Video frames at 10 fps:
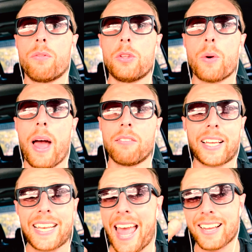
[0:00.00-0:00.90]
you have
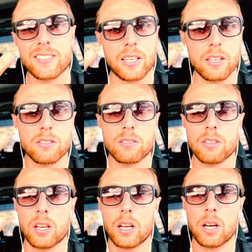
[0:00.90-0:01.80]
like an Exodus
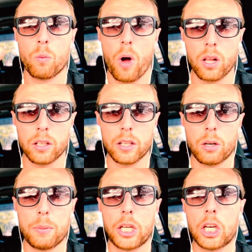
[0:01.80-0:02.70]
wallet, it'll
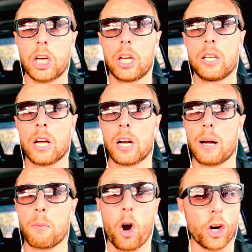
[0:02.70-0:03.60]
be good.
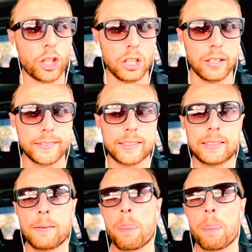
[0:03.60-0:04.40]
Arculus.